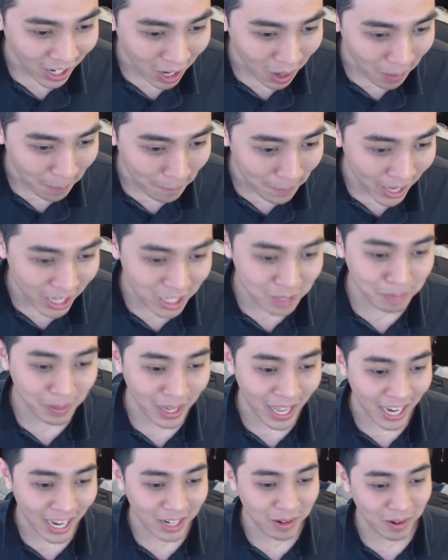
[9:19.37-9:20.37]
Pitch
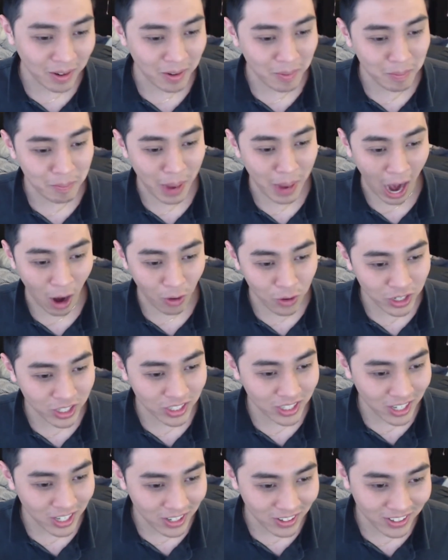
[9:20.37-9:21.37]
Black Power
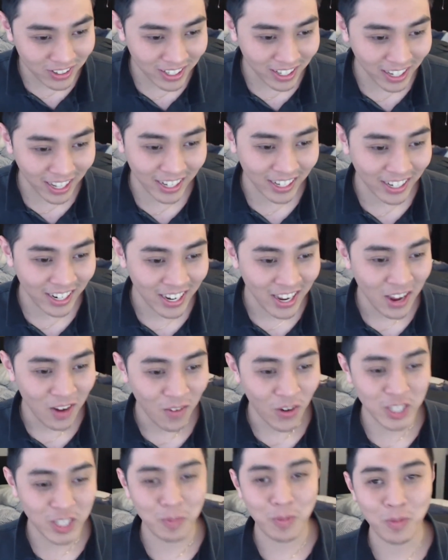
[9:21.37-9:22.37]
Stone. Like,
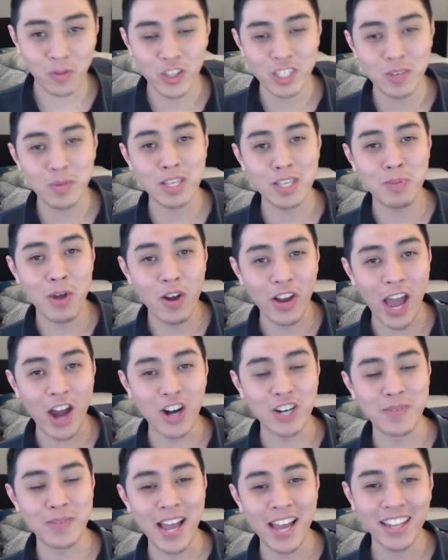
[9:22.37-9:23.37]
what's up with the spell
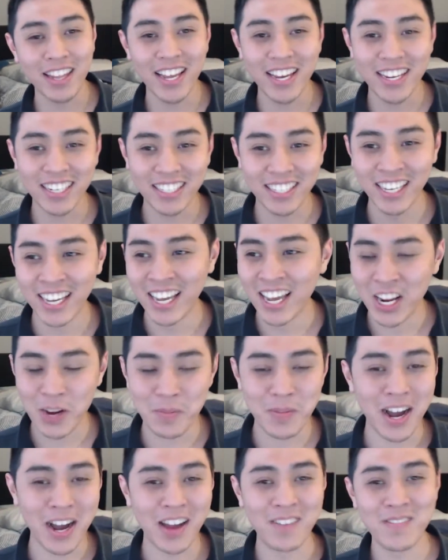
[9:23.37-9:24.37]
counters, man? Like,
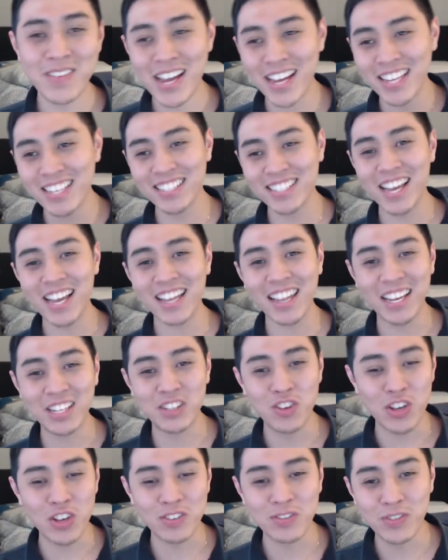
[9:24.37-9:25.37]
come on, man. It's not like
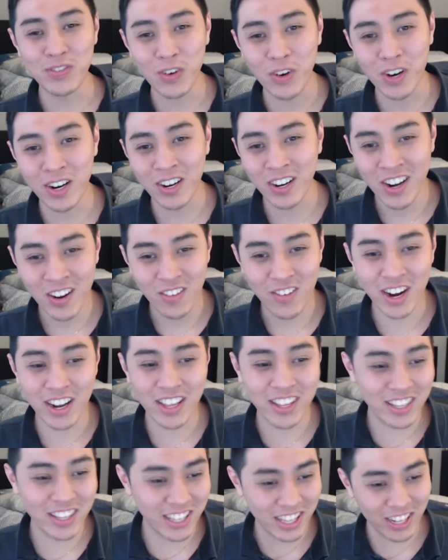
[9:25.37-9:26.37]
2004.
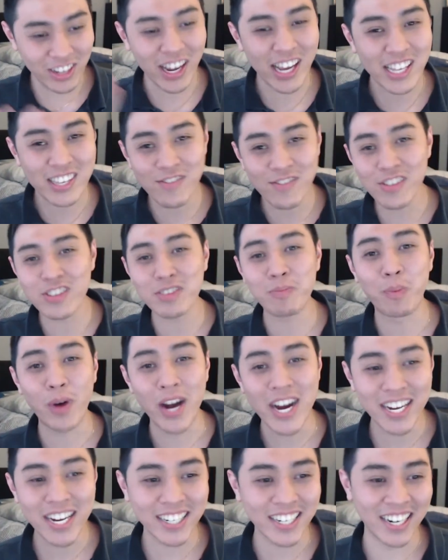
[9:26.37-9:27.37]
You guys even give us
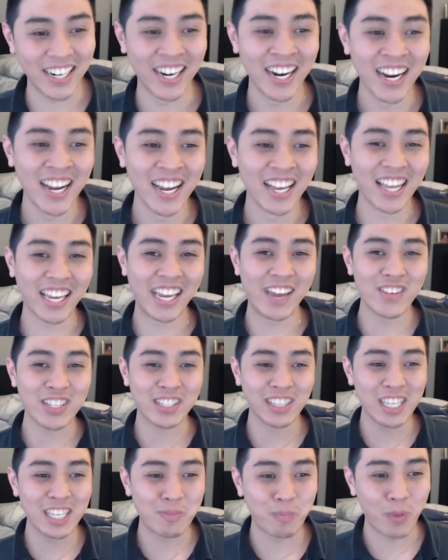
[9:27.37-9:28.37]
Breaker. Like, give us
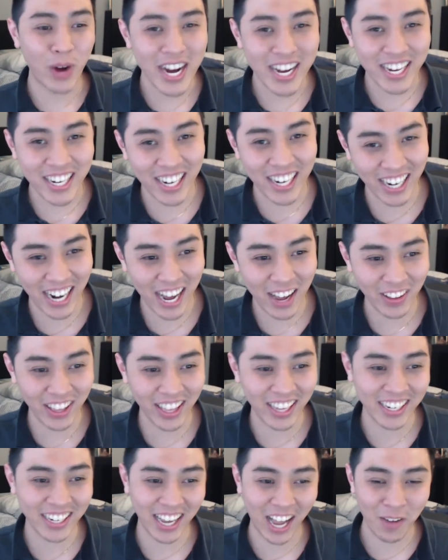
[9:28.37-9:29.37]
at least Breaker, and
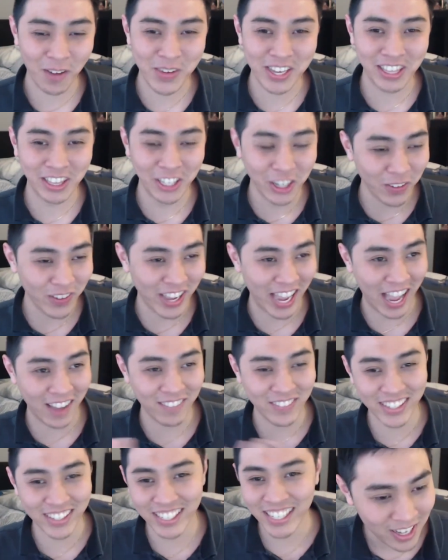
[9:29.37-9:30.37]
I'll be a little bit
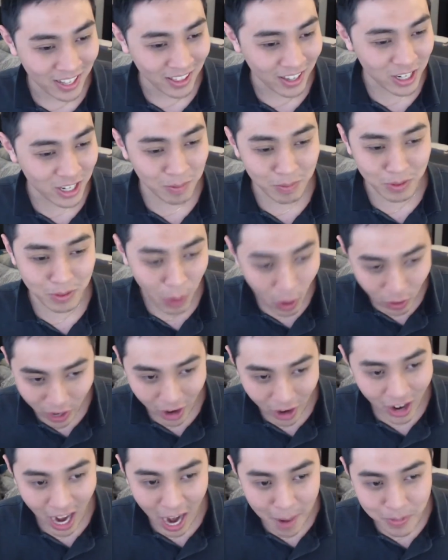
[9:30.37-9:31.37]
happy. There's some spell
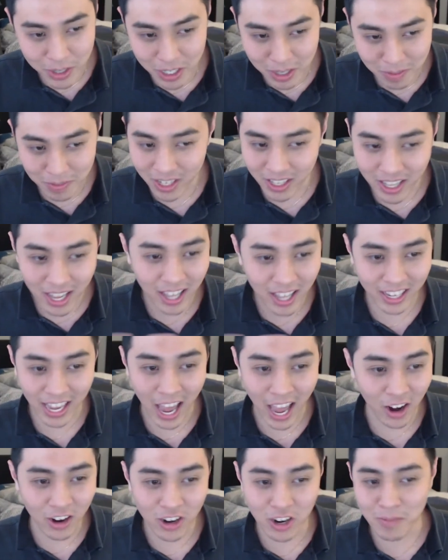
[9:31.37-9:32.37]
counter hype or something like that. Like,
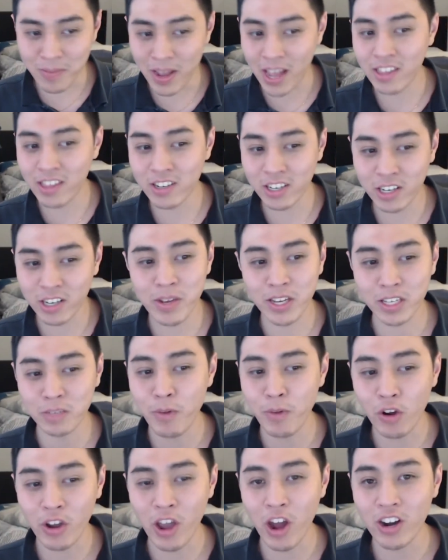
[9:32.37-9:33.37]
I don't know, man. There's gonna be a
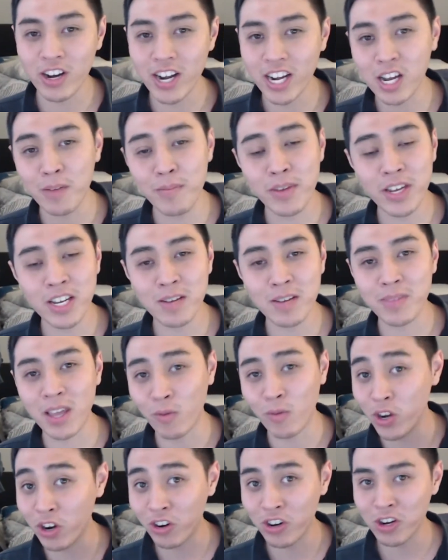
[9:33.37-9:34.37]
spell counter deck coming up
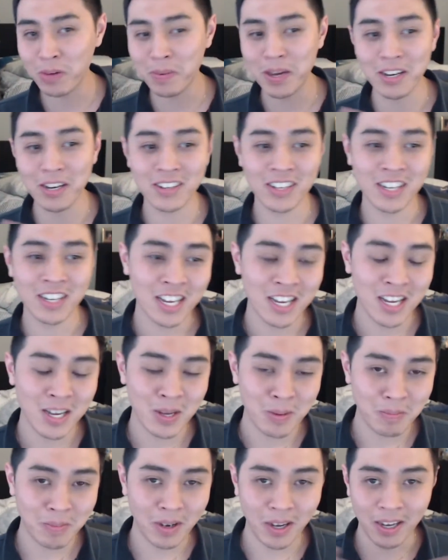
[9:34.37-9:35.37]
that we don't know about.
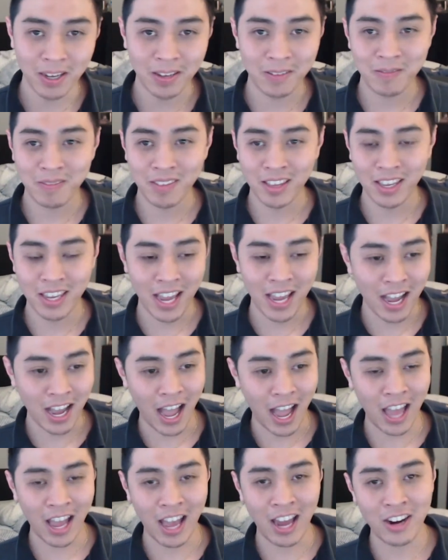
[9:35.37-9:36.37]
But yeah,
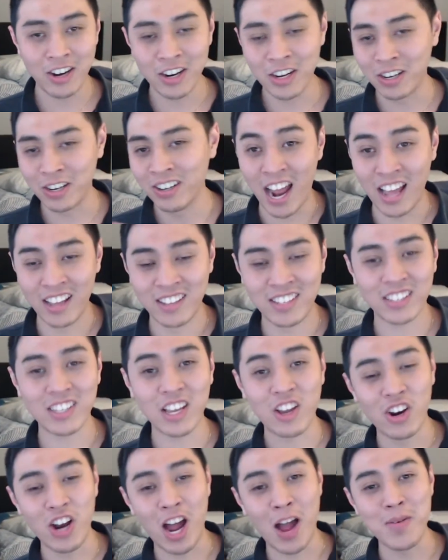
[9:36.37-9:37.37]
I don't know. It's like
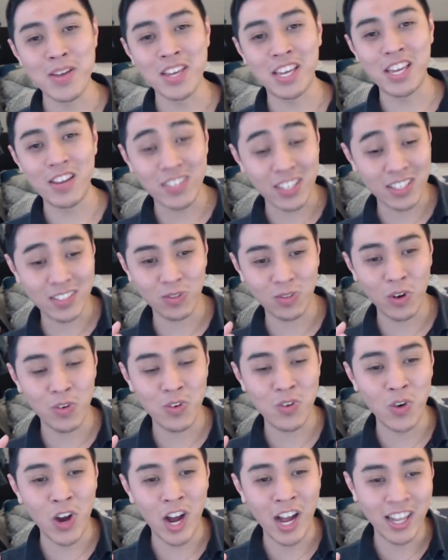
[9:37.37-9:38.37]
Konami gives us what
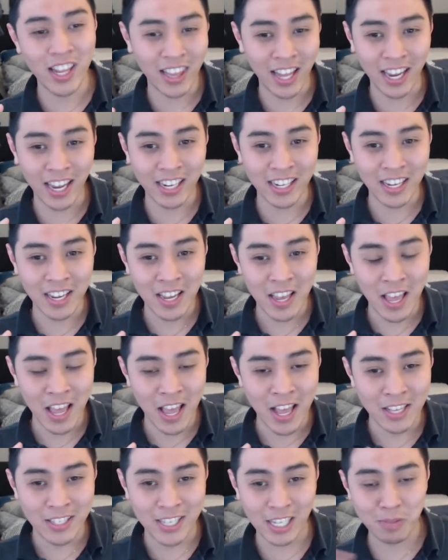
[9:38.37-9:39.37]
we want like
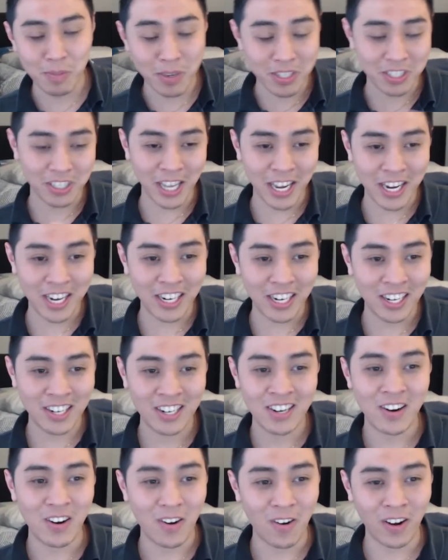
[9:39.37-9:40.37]
6 months
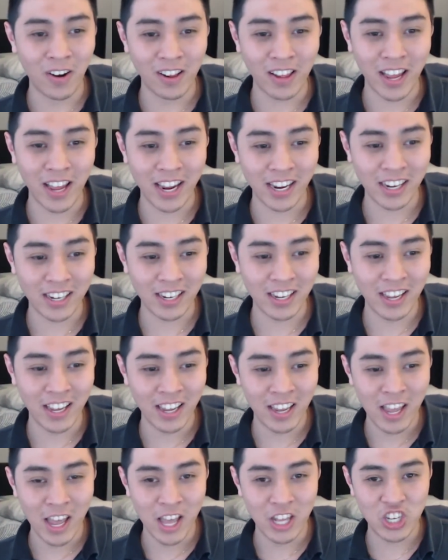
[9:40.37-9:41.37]
later, or like
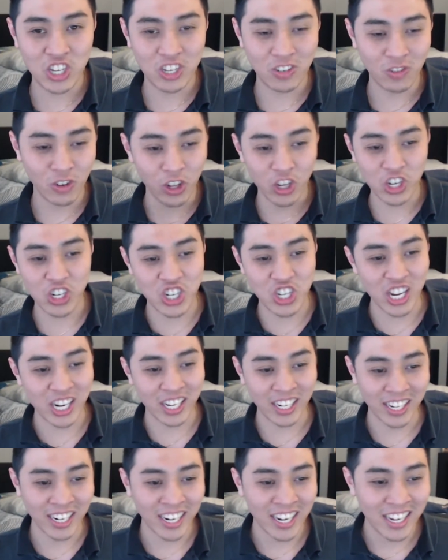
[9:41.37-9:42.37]
it's really
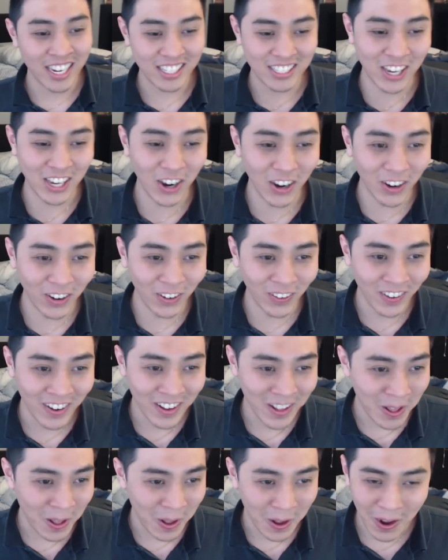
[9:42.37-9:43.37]
shitty. So
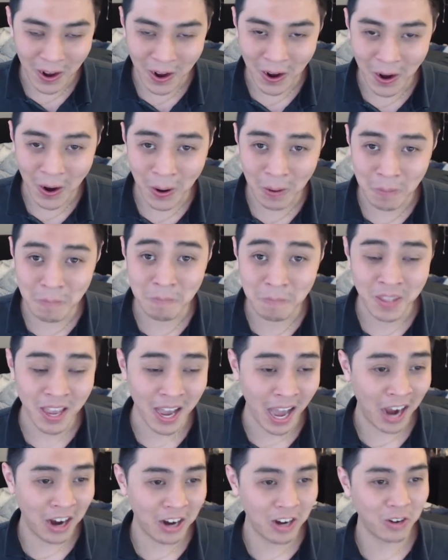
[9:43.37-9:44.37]

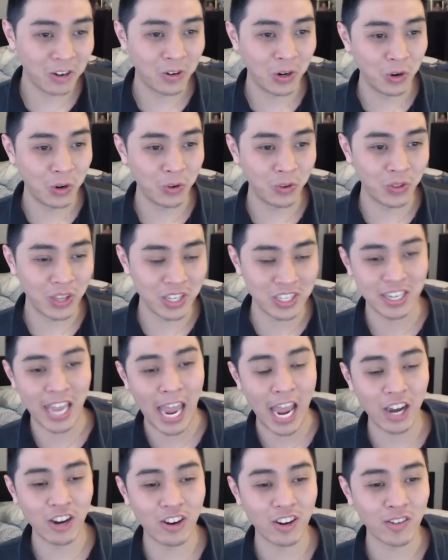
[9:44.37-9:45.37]
yeah, I don't know who this is
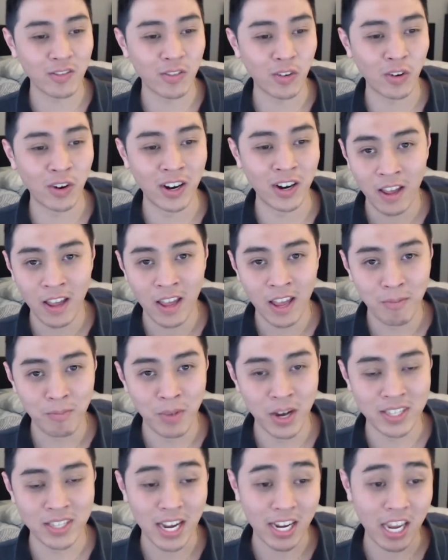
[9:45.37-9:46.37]
catering for,
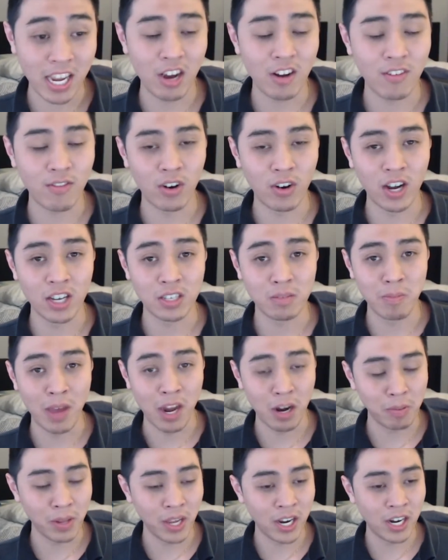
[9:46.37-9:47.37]
but it's not catering for us
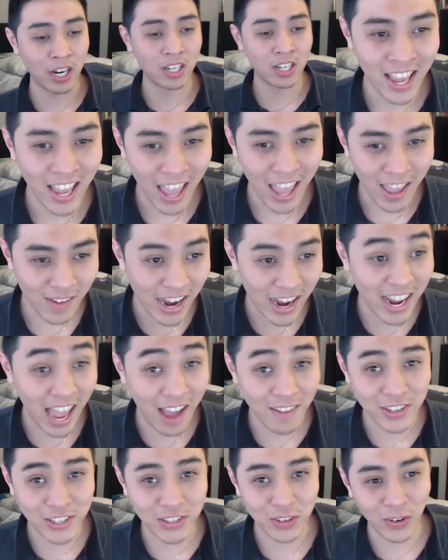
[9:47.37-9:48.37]
meta players. If I didn't
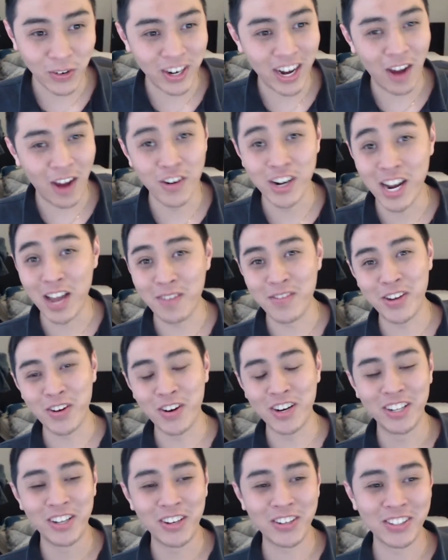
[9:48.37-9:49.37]
have a store, I would not be
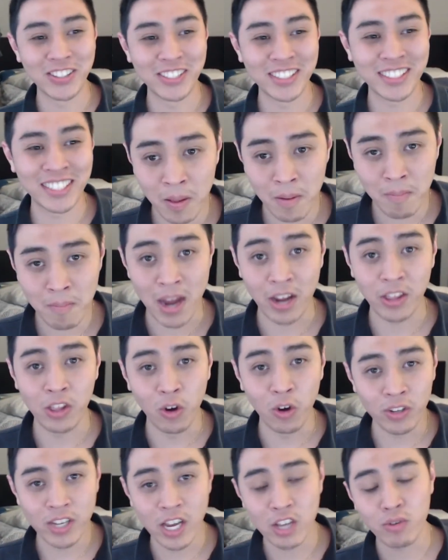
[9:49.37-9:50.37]
going to locals. Back in the
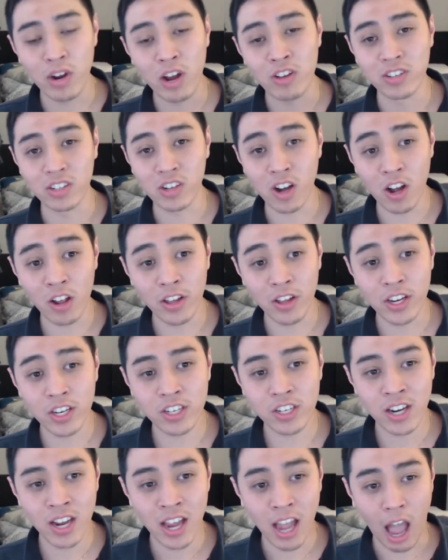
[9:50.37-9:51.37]
old days when I was in
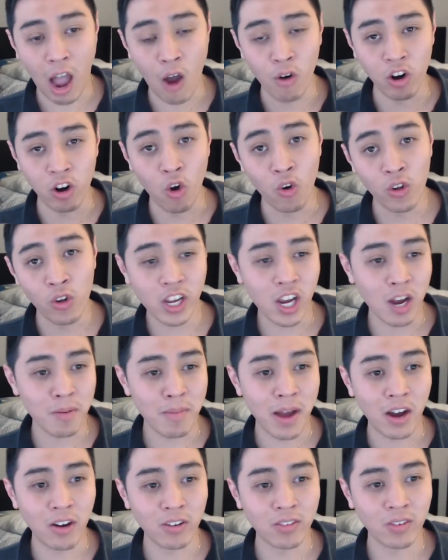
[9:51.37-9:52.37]
college, I would only come
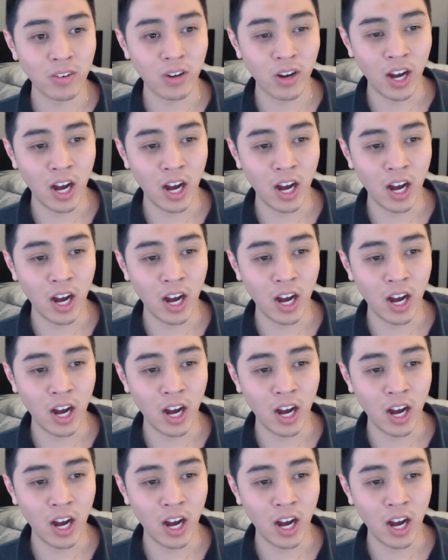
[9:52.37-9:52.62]
out